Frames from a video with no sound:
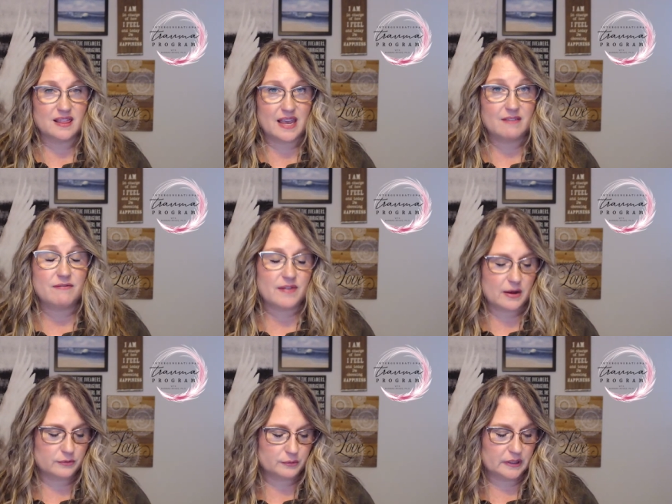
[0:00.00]
They've
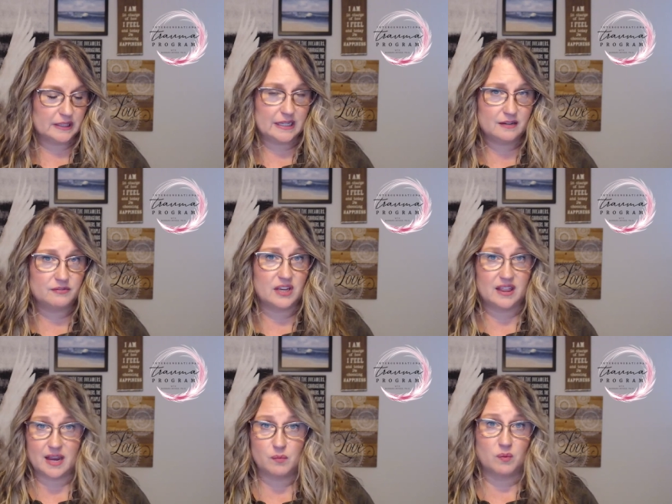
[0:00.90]
found relief
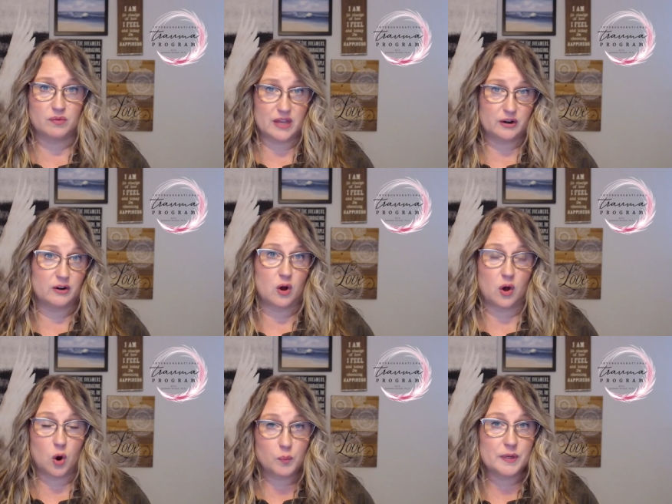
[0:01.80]
and they're
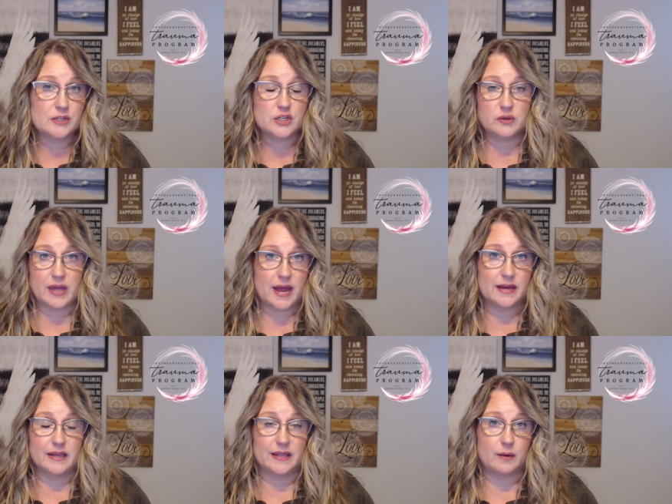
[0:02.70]
open to that
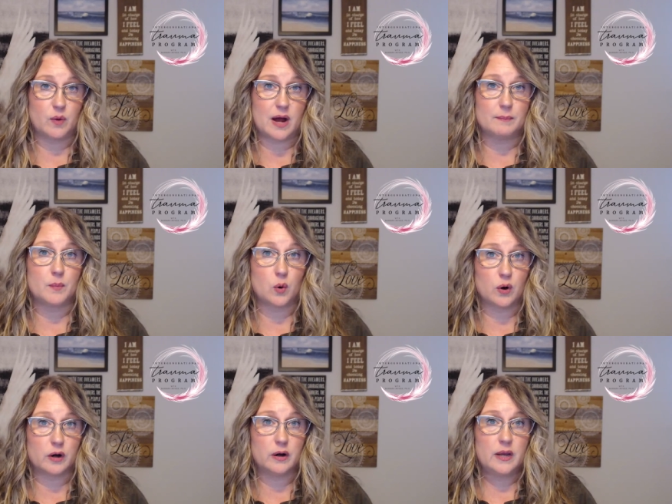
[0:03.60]
and they want
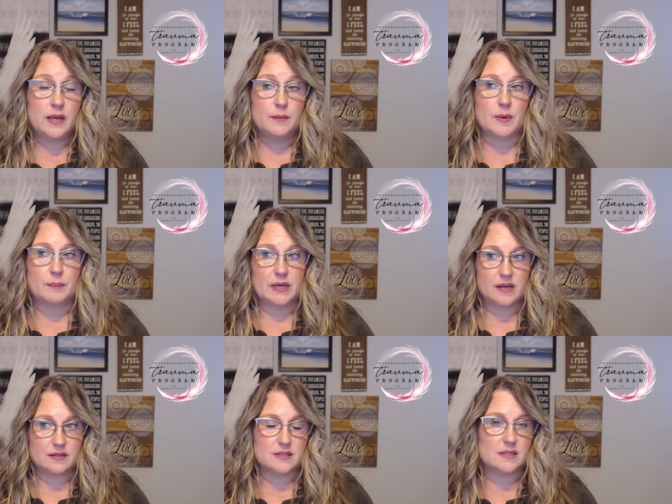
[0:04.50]
more, but
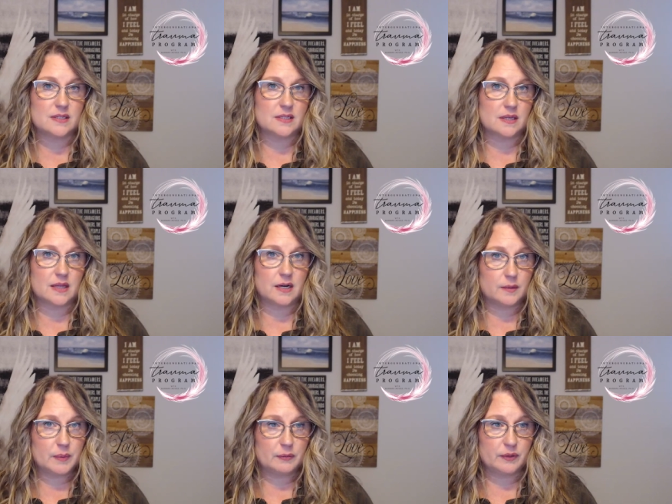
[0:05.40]
because this is a
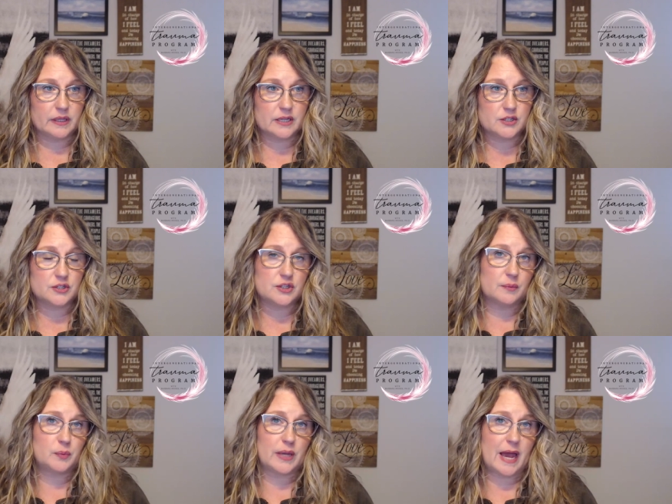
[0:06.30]
therapy
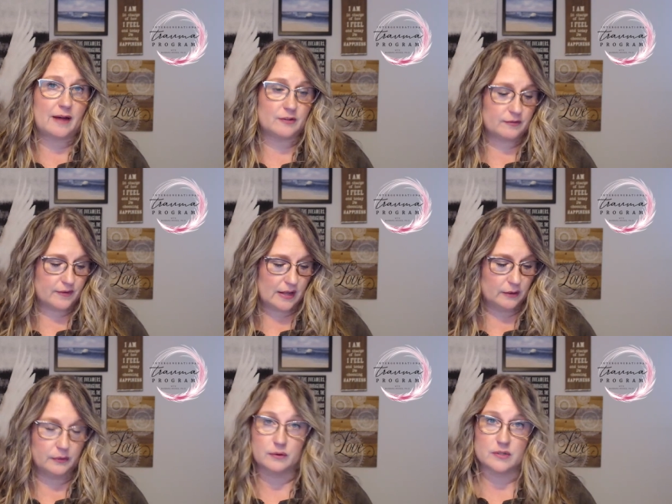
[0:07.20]
relationship, we have to
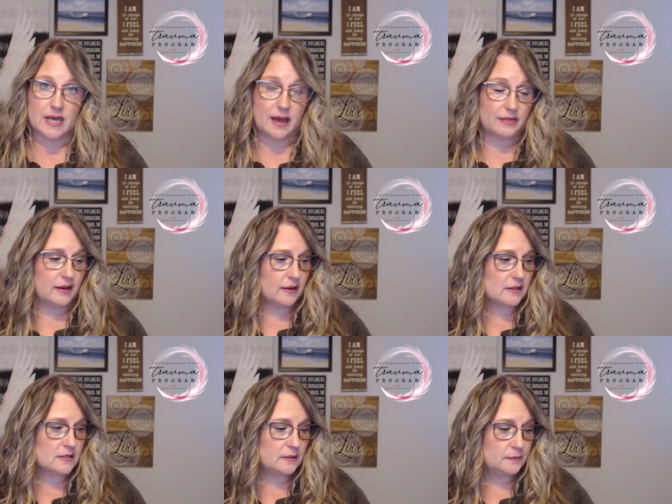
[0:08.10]
follow those ethics.